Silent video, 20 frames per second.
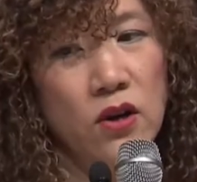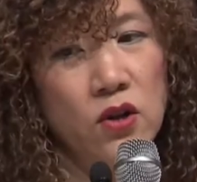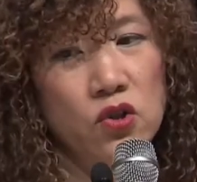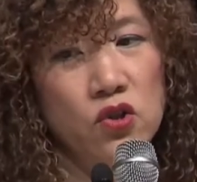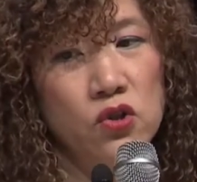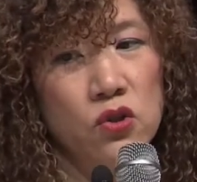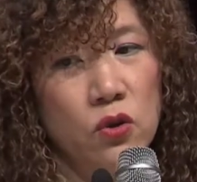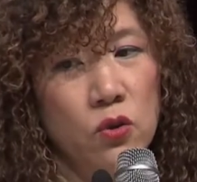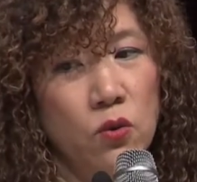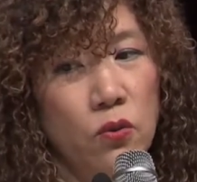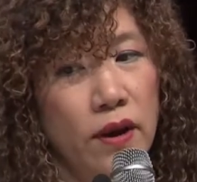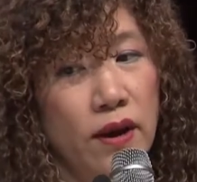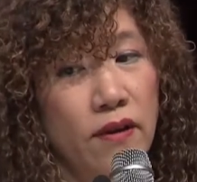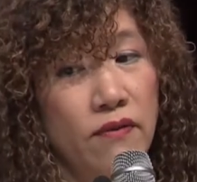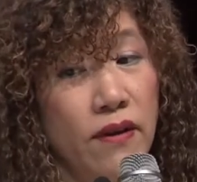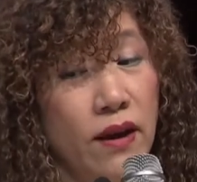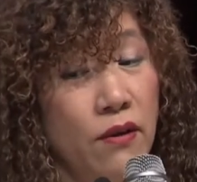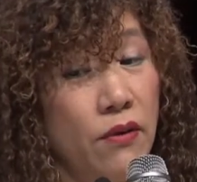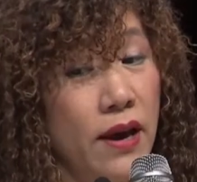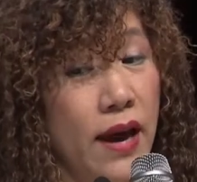So we are
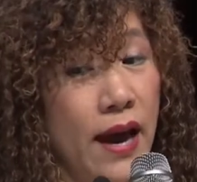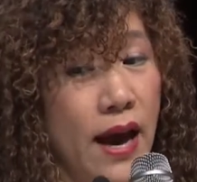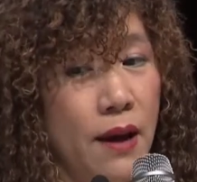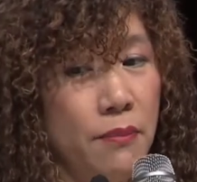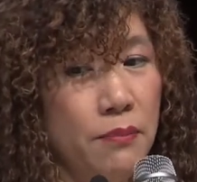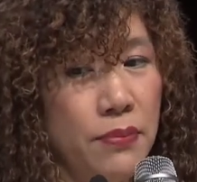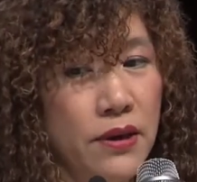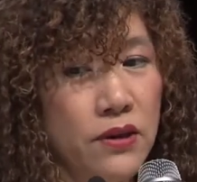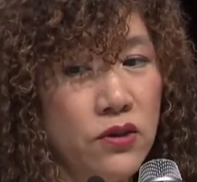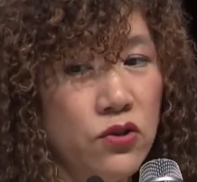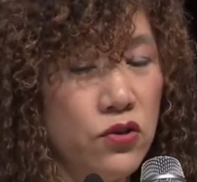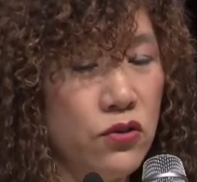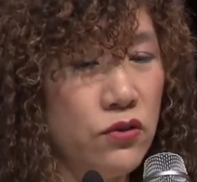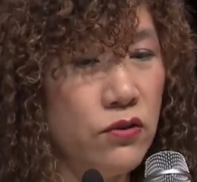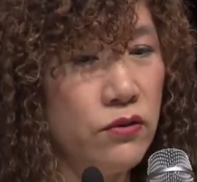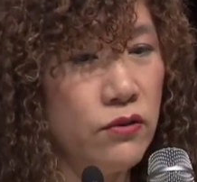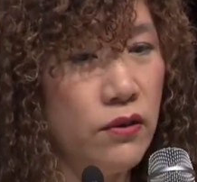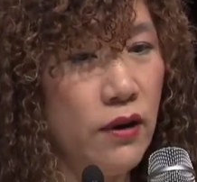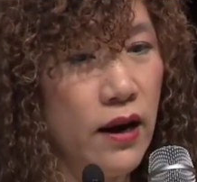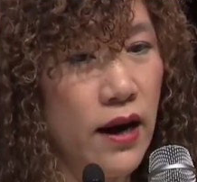very happy
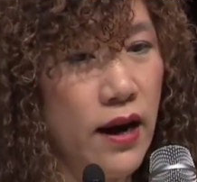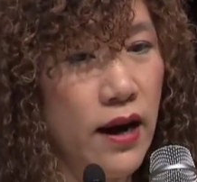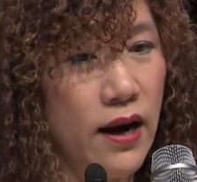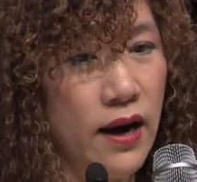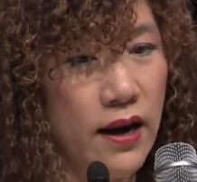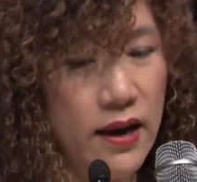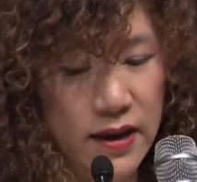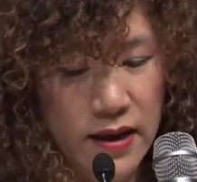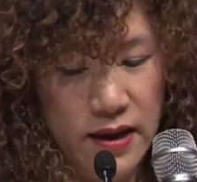to uh,